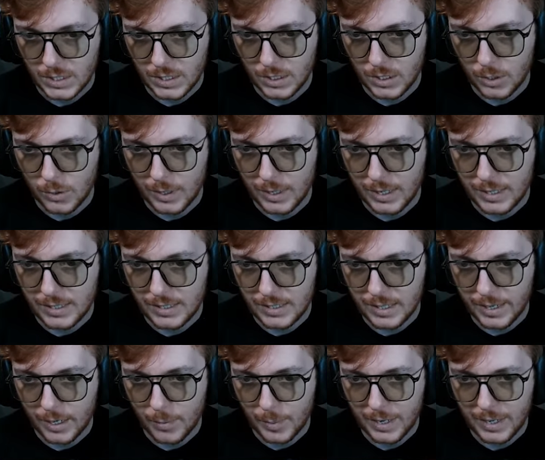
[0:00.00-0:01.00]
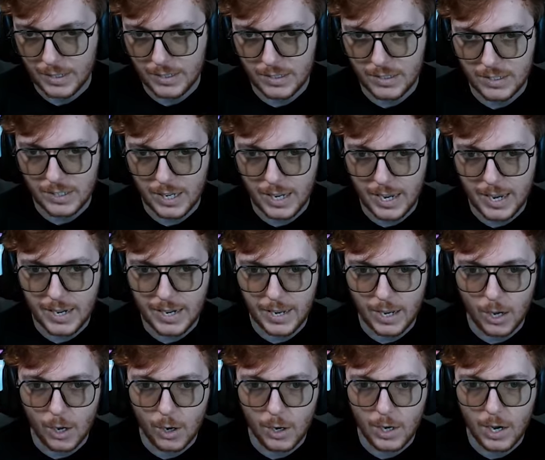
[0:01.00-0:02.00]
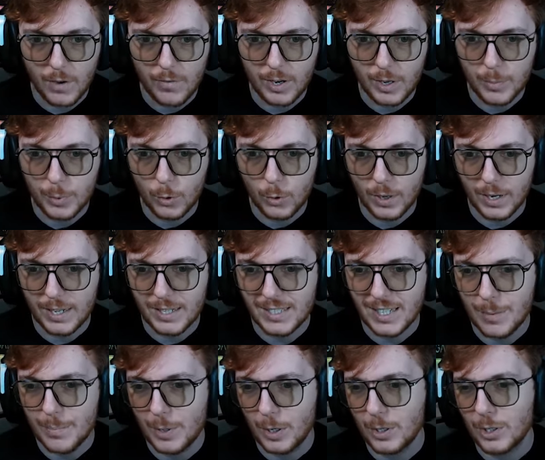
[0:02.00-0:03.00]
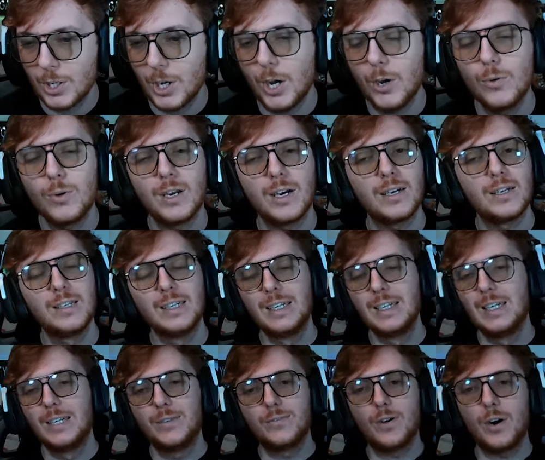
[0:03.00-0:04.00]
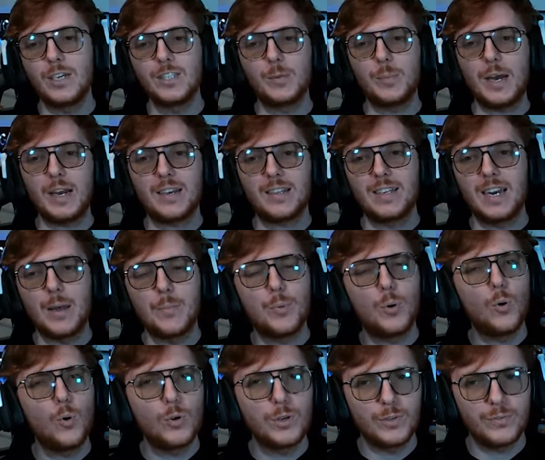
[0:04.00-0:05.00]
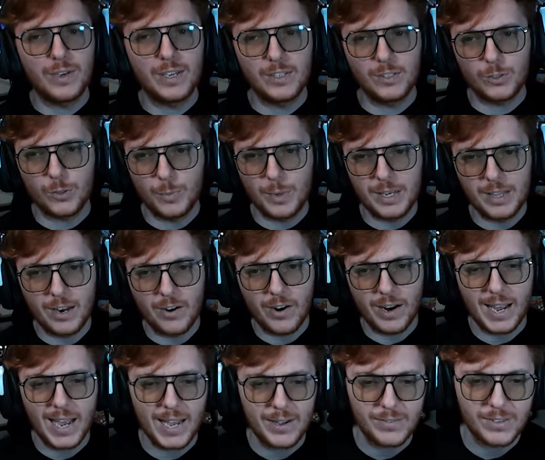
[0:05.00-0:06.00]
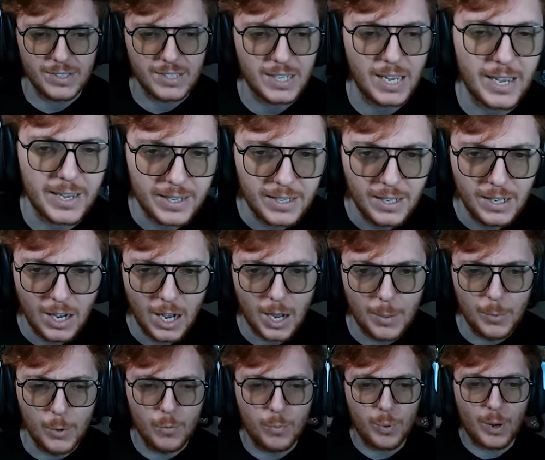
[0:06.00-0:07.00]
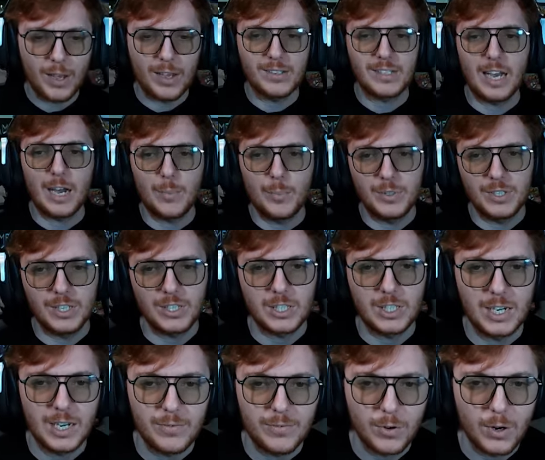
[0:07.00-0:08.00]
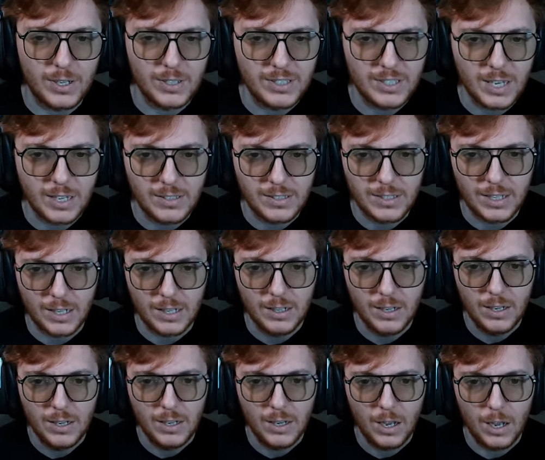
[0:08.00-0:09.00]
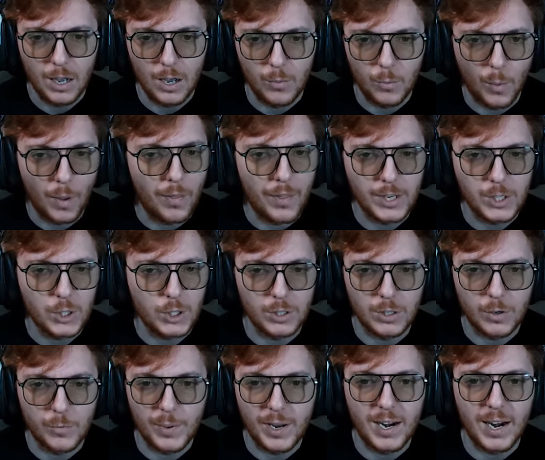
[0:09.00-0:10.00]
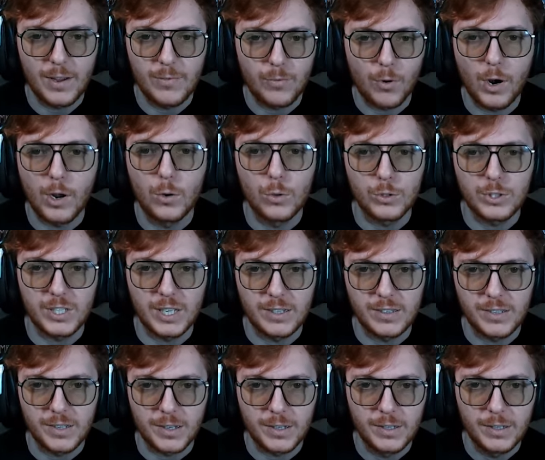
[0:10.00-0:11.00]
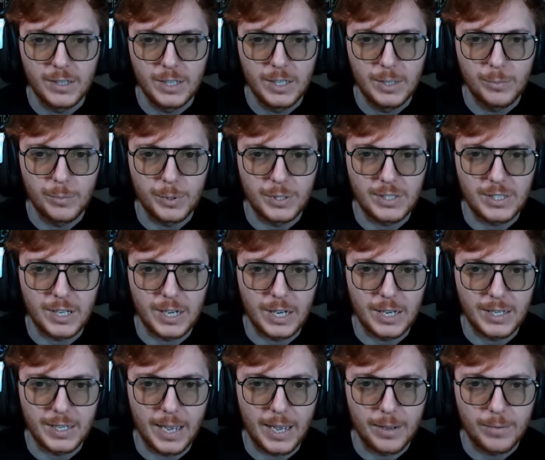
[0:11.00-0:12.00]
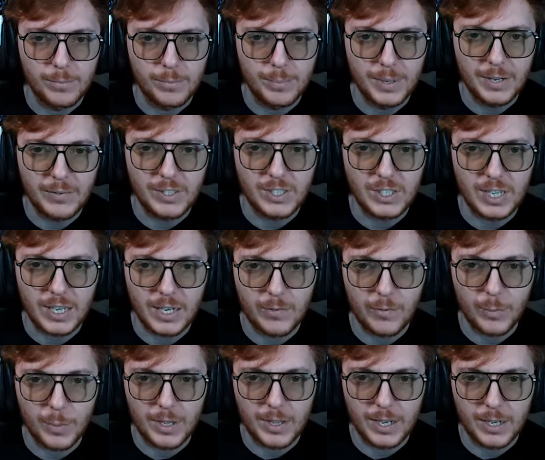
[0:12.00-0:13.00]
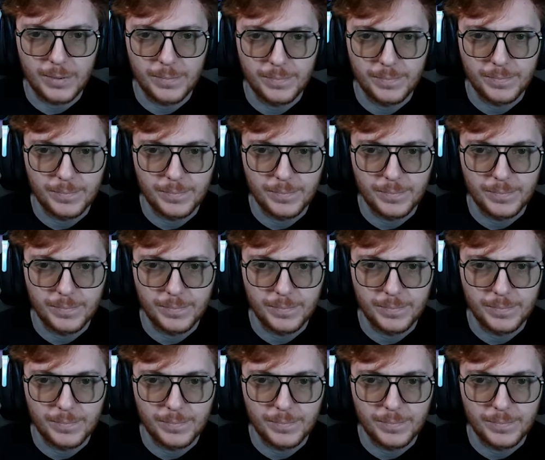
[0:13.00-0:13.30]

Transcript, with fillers: Oh, Elise up against Tierney. Oh, lovely ball. Elise Barcola finds the back of the net. Poor defence from me there, I have to say. I moved players out of position left, right and centre um, when they shouldn't have been left, right or centre. But uh, yeah, bit of a stinker from me there.